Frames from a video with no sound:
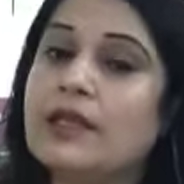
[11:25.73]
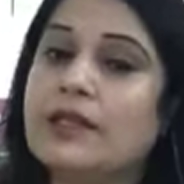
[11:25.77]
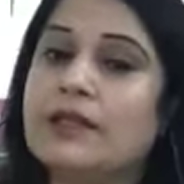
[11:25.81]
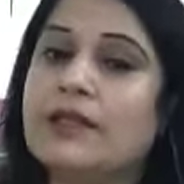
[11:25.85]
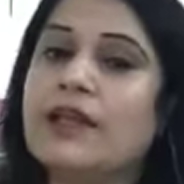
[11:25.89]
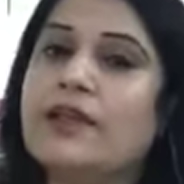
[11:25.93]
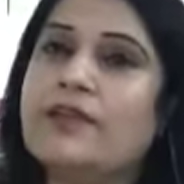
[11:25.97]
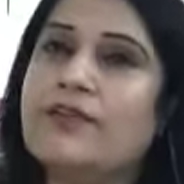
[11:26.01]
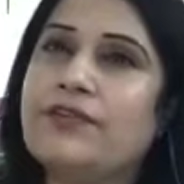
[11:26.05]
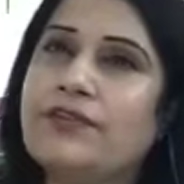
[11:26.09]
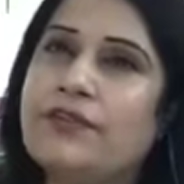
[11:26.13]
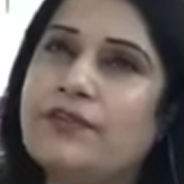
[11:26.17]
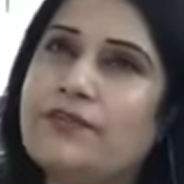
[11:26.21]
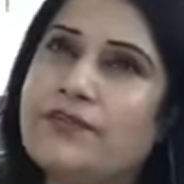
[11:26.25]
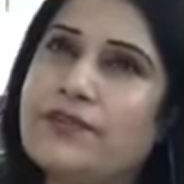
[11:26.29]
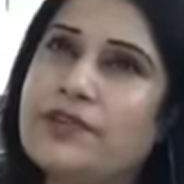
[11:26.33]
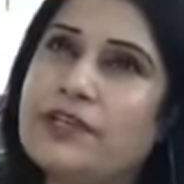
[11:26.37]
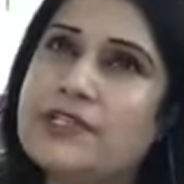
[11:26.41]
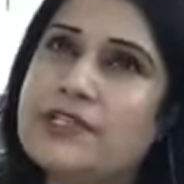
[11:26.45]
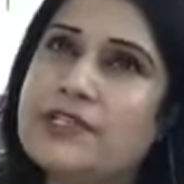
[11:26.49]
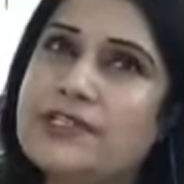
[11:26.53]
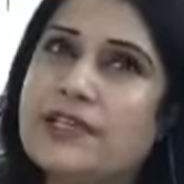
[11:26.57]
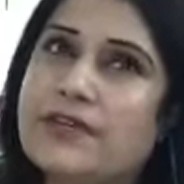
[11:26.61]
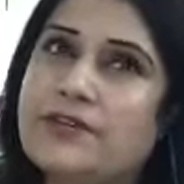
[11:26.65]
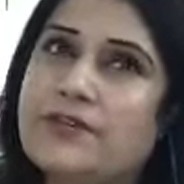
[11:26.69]
then
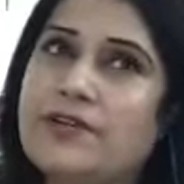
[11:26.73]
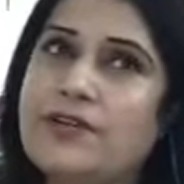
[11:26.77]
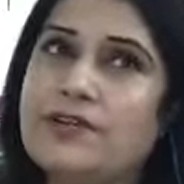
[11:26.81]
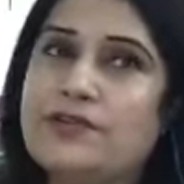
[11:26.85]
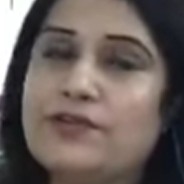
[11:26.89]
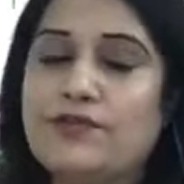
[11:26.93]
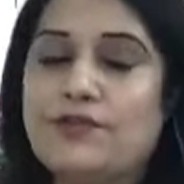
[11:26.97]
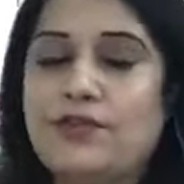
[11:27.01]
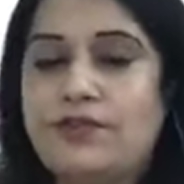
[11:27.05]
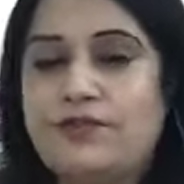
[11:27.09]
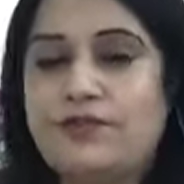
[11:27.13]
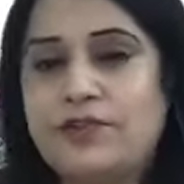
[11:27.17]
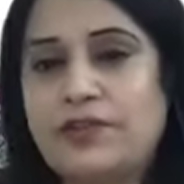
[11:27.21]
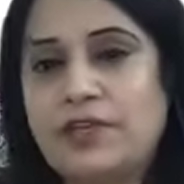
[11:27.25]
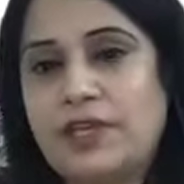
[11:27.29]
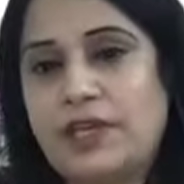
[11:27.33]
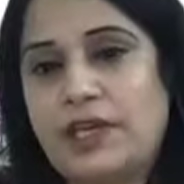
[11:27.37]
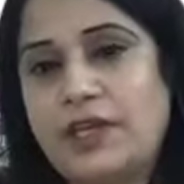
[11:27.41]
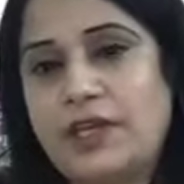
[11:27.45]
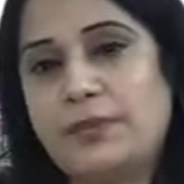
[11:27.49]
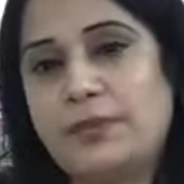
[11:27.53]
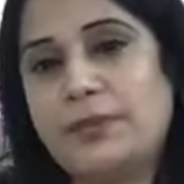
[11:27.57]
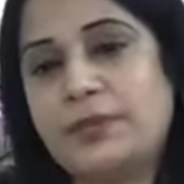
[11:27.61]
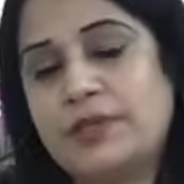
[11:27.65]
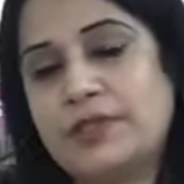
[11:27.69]
fifty-seven to
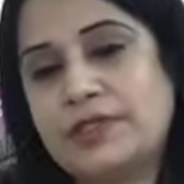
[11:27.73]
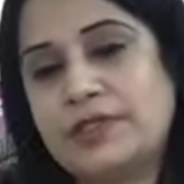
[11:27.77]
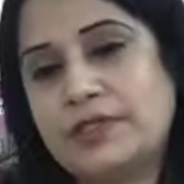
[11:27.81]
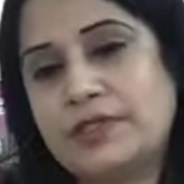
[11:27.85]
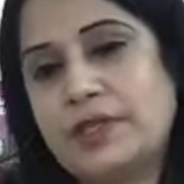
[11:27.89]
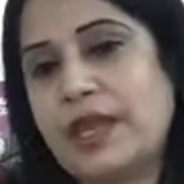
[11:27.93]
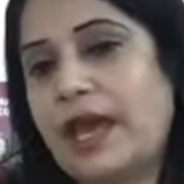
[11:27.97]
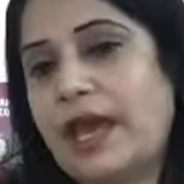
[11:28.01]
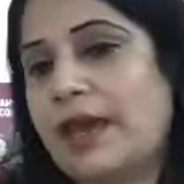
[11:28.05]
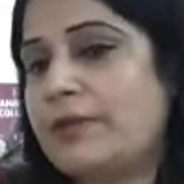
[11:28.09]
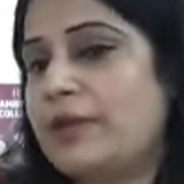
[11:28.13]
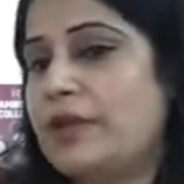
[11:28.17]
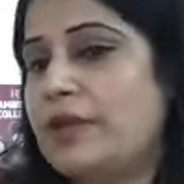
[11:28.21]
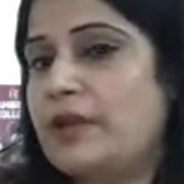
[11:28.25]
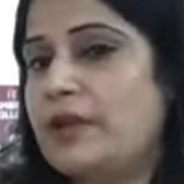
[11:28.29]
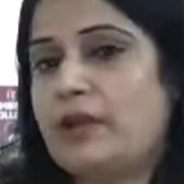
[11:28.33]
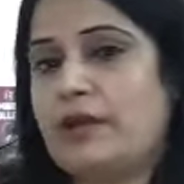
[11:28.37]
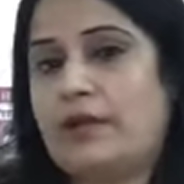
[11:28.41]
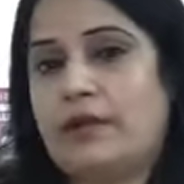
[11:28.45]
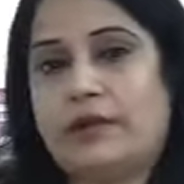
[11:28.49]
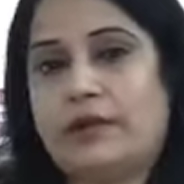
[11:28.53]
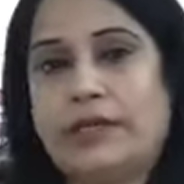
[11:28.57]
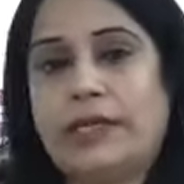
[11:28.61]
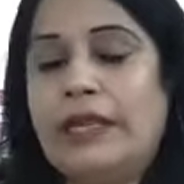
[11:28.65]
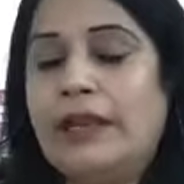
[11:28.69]
fifty-eight percent, I mean,
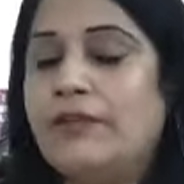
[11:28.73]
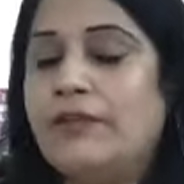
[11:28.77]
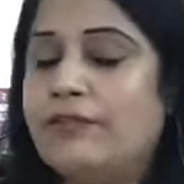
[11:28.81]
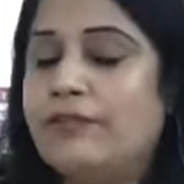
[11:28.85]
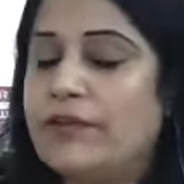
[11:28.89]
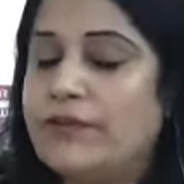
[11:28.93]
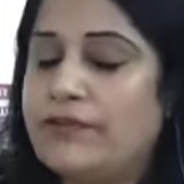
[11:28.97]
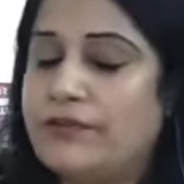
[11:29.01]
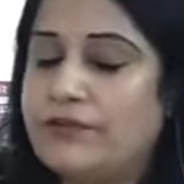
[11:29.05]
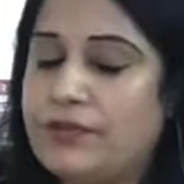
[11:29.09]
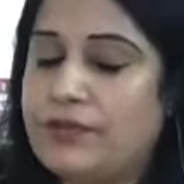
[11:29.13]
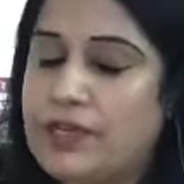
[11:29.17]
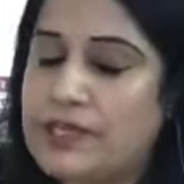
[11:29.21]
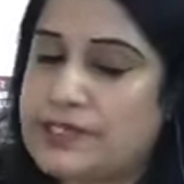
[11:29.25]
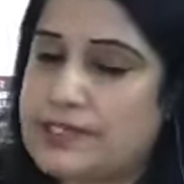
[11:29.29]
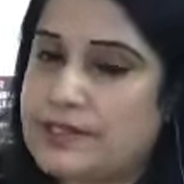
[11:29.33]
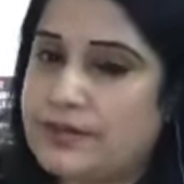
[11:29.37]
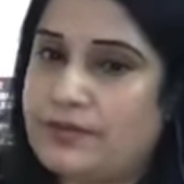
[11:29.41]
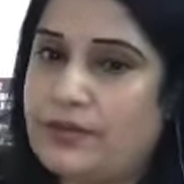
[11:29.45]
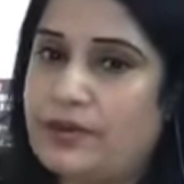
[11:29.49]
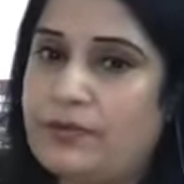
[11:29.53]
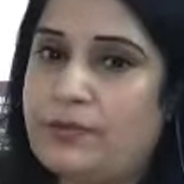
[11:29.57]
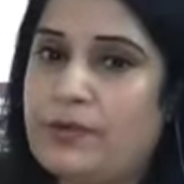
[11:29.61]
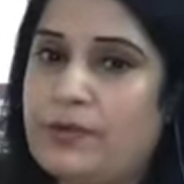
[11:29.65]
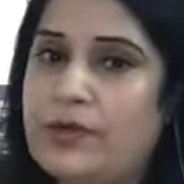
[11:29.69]
till
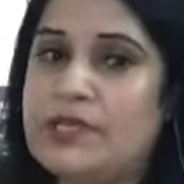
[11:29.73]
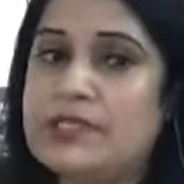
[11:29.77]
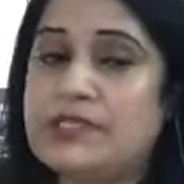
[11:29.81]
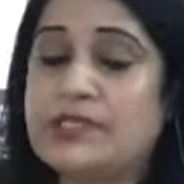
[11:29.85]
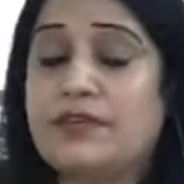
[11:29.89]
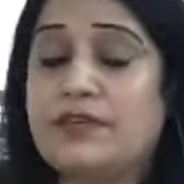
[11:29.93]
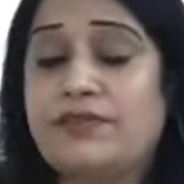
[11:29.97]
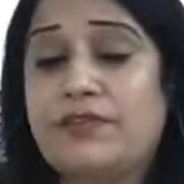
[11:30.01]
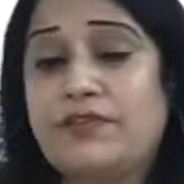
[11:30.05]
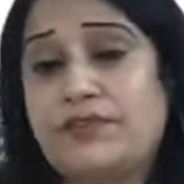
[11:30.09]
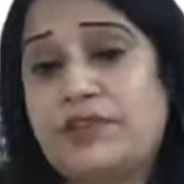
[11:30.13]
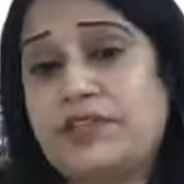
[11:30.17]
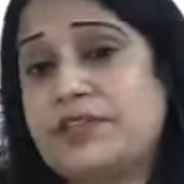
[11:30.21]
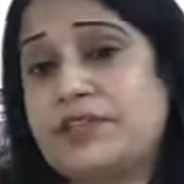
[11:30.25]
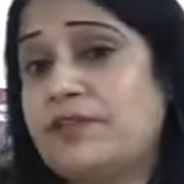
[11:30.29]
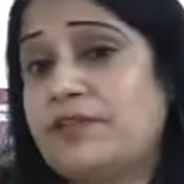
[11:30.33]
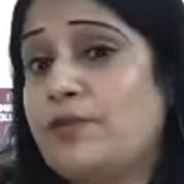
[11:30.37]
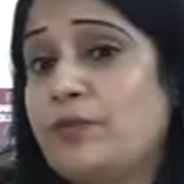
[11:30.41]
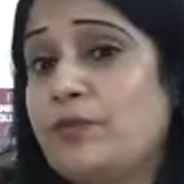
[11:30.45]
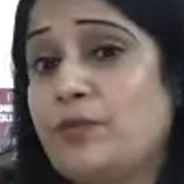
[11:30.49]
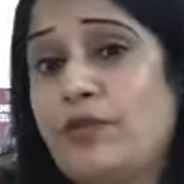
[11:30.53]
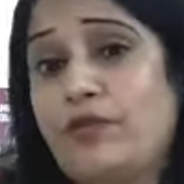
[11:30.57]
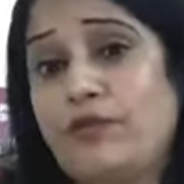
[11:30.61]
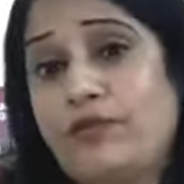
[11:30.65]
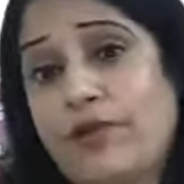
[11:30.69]
fifty-seven percent,
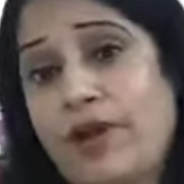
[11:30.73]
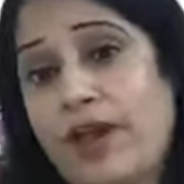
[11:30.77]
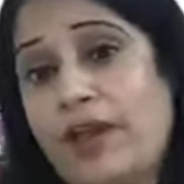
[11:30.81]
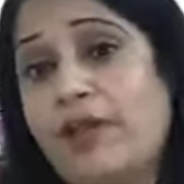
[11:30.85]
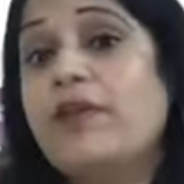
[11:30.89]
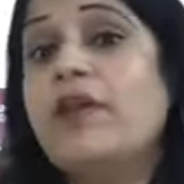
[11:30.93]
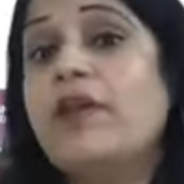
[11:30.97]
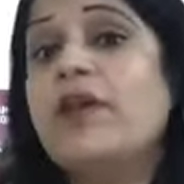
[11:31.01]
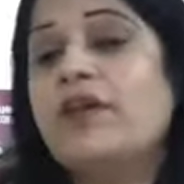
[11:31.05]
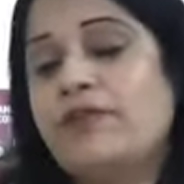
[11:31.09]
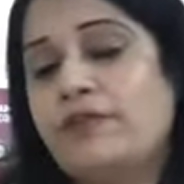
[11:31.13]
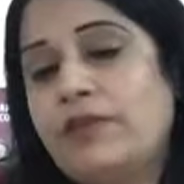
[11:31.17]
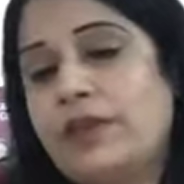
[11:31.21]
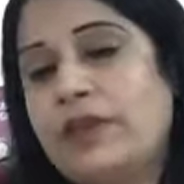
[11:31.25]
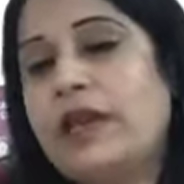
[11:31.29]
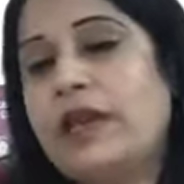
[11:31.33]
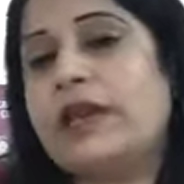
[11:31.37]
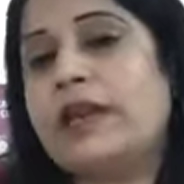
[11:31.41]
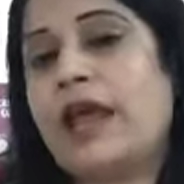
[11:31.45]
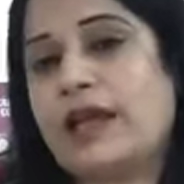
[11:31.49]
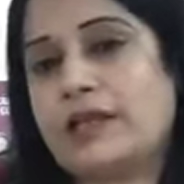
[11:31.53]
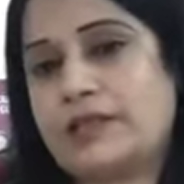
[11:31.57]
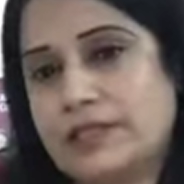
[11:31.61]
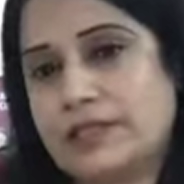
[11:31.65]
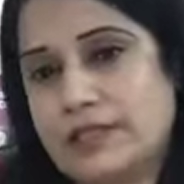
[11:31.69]
fifty-seven point five, we
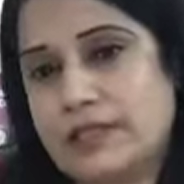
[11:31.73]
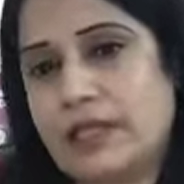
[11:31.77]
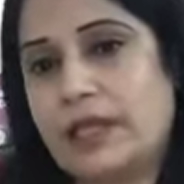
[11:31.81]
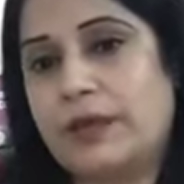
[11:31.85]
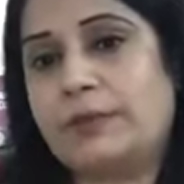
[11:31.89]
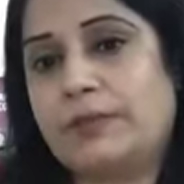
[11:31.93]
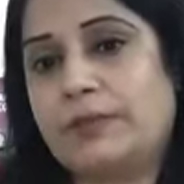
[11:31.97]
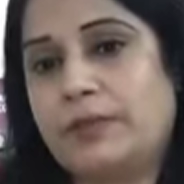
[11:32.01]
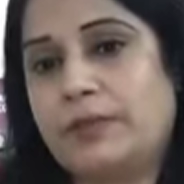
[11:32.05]
can access.